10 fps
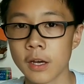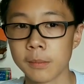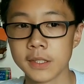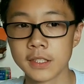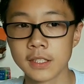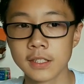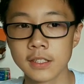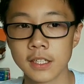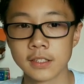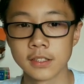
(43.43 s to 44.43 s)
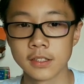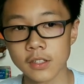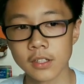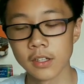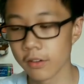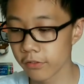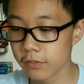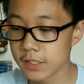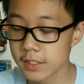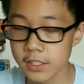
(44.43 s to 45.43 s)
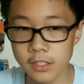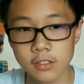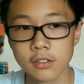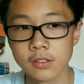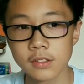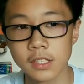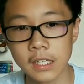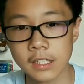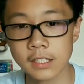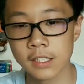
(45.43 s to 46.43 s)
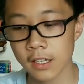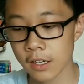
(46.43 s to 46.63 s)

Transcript: basically there's not a physical card